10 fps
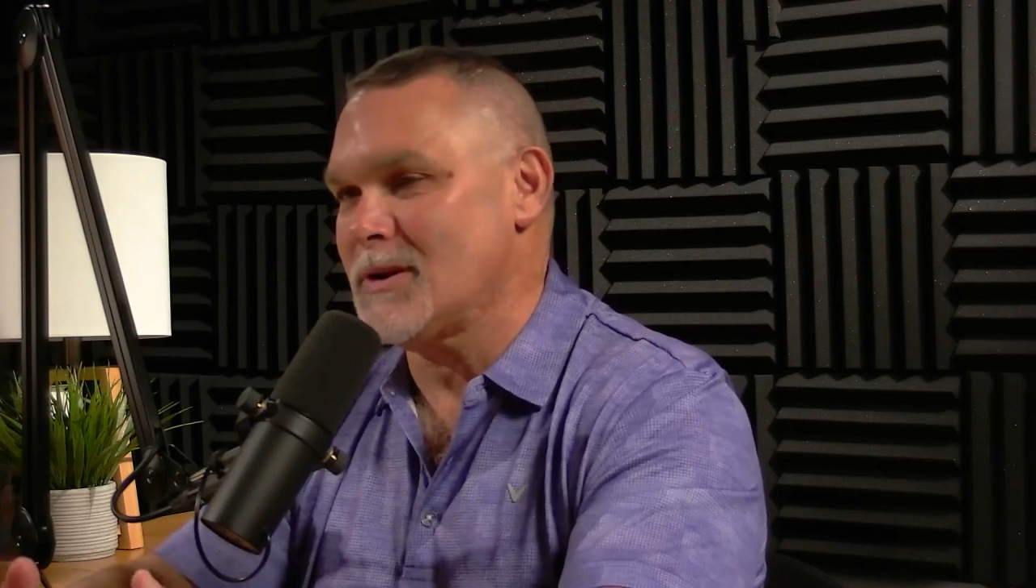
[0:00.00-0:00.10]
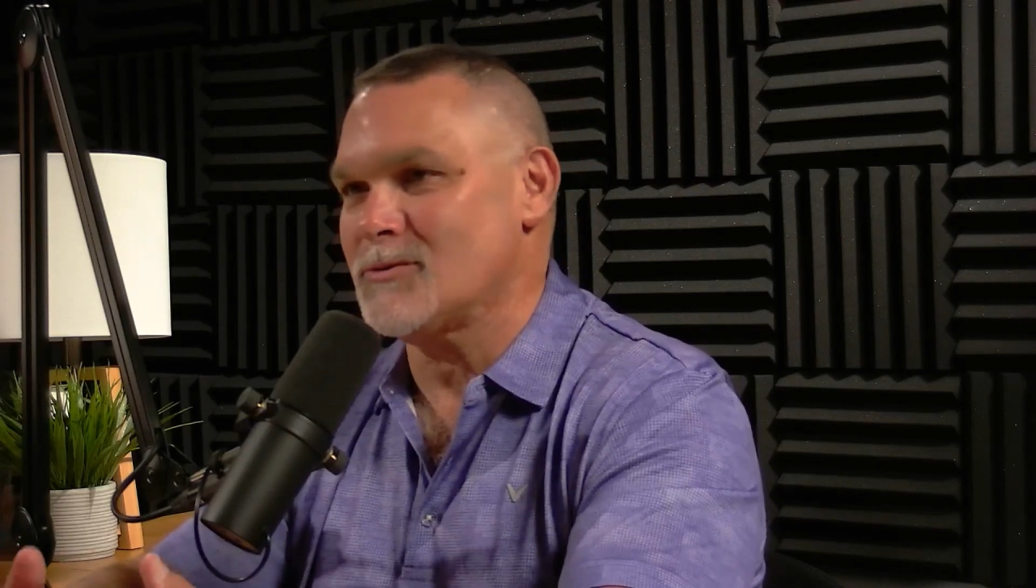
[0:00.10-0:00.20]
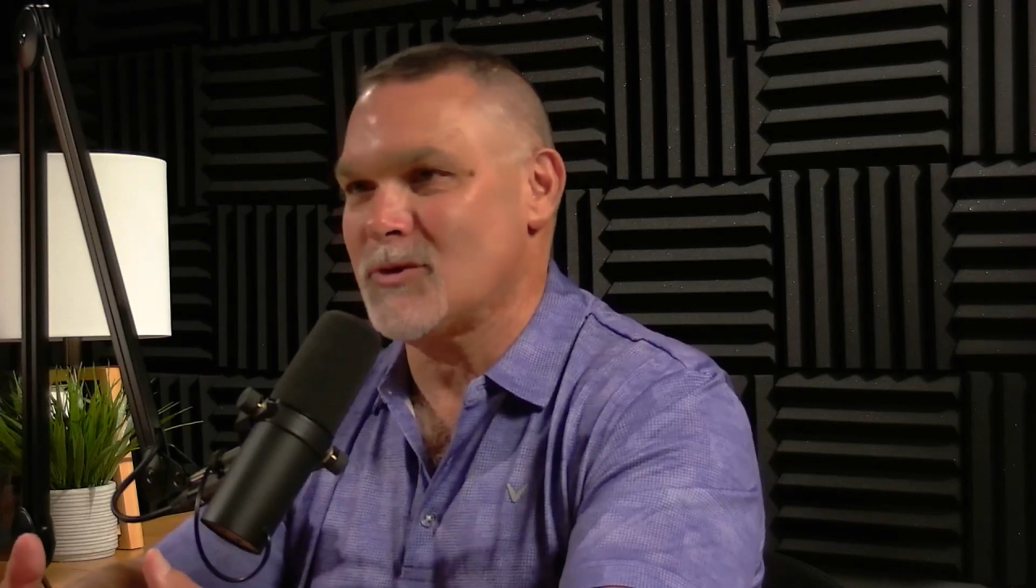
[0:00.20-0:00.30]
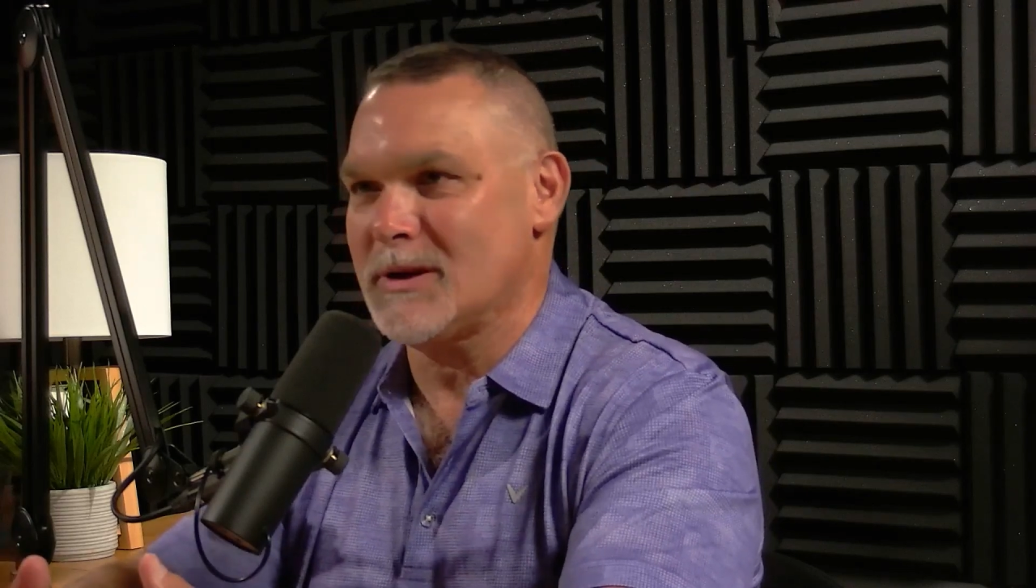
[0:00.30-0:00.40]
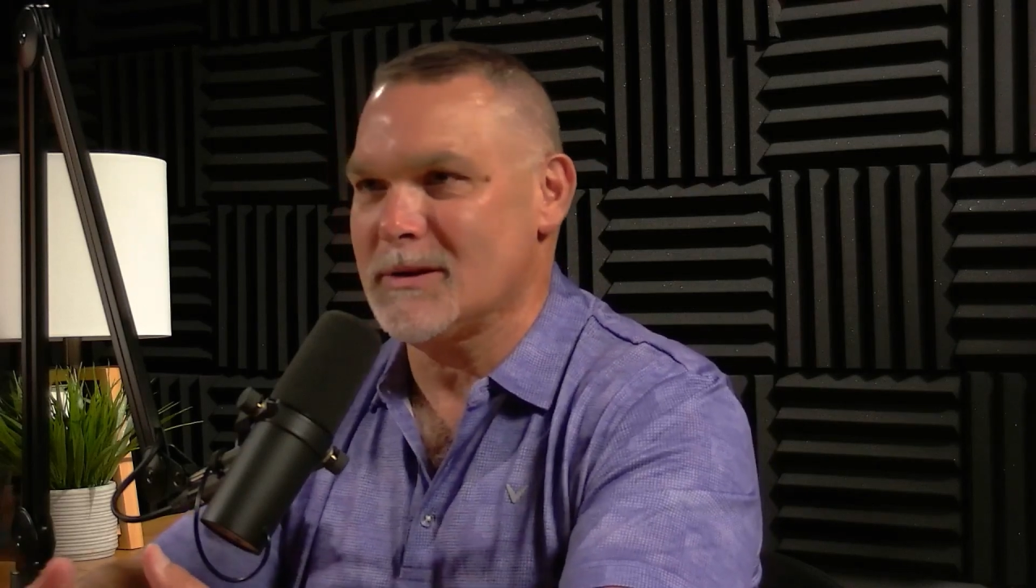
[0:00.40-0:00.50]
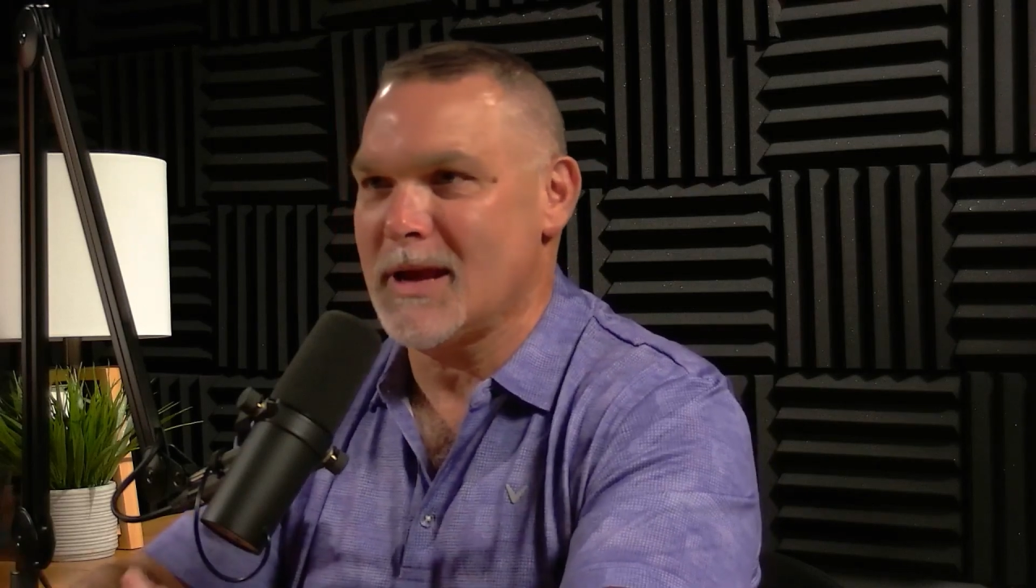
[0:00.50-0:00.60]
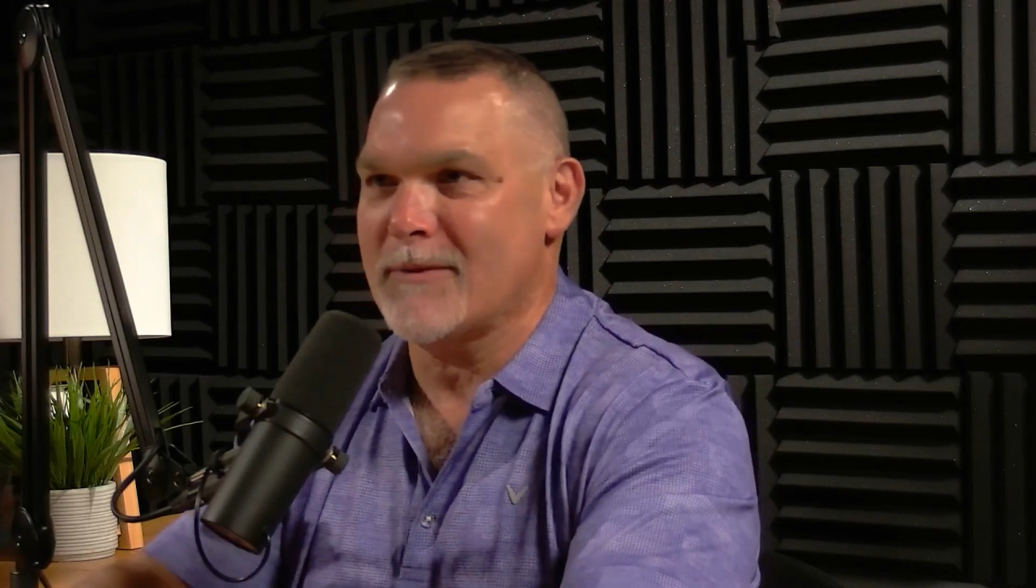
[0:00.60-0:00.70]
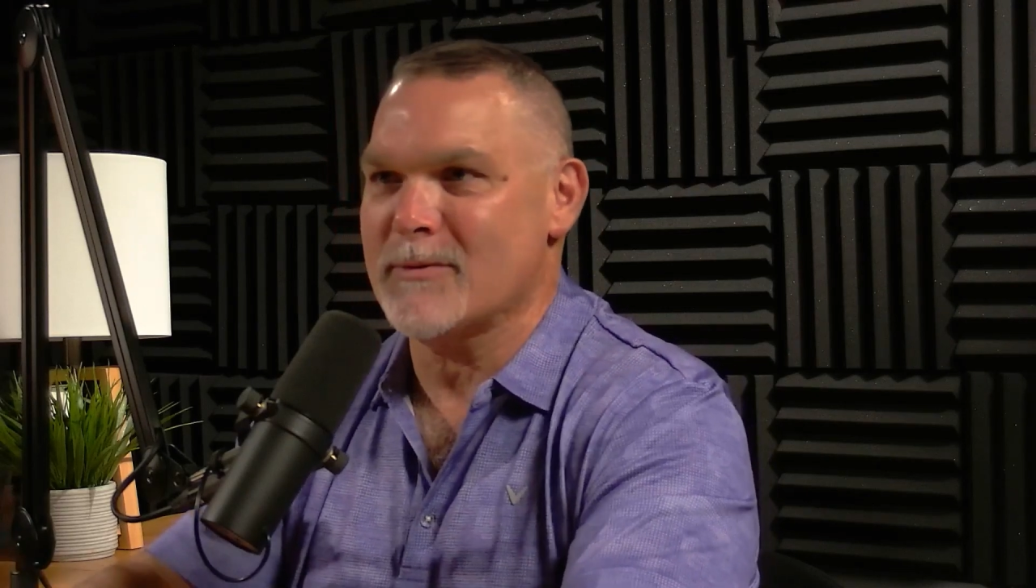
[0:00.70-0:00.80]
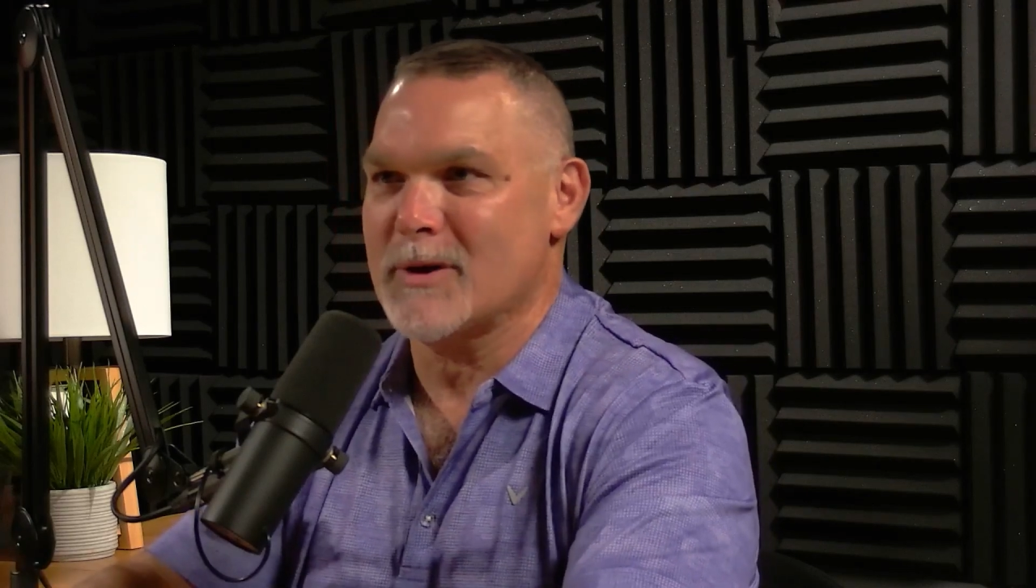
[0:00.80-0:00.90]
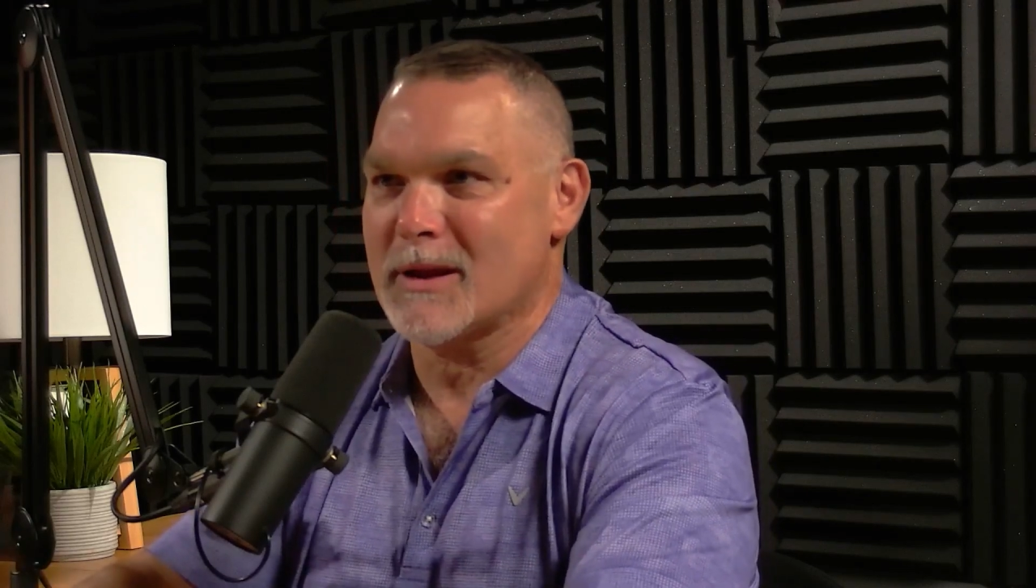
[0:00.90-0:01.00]
treat
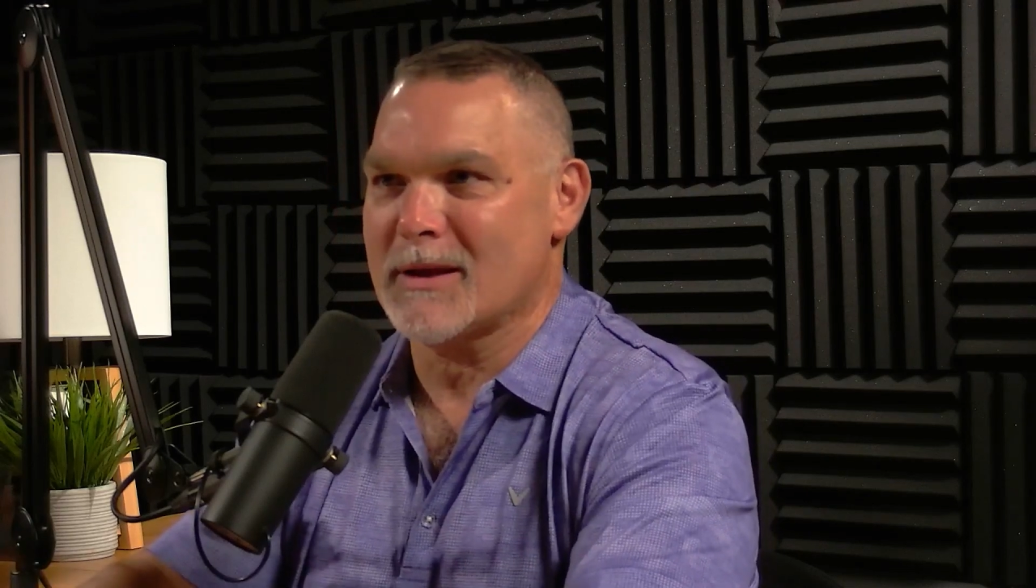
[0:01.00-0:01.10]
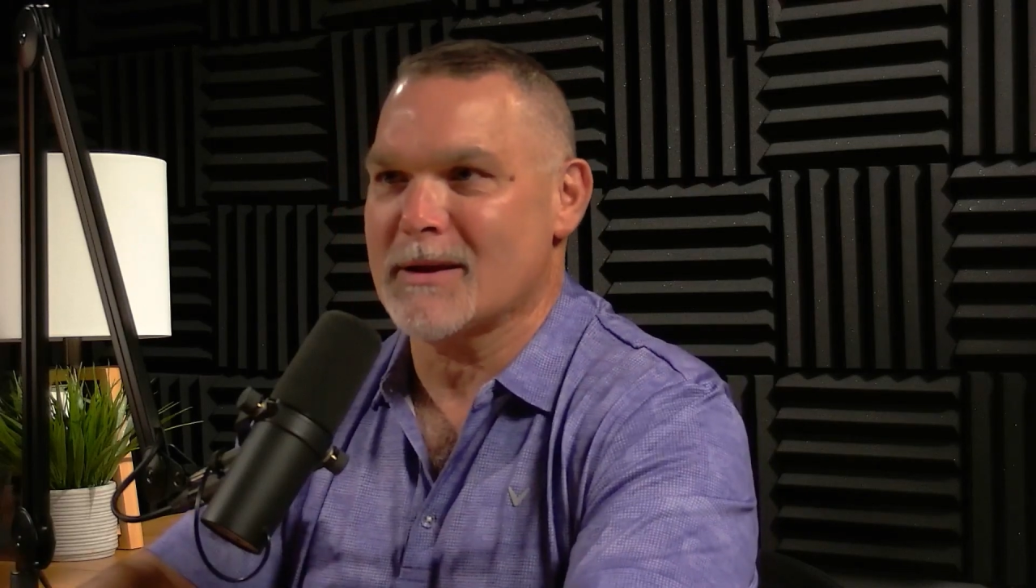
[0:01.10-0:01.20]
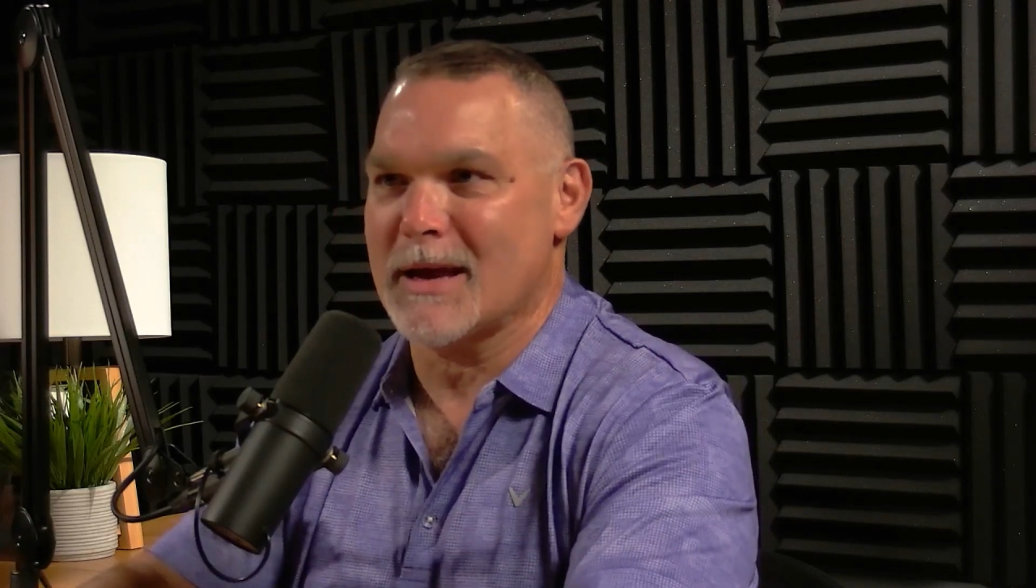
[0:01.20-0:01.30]
everybody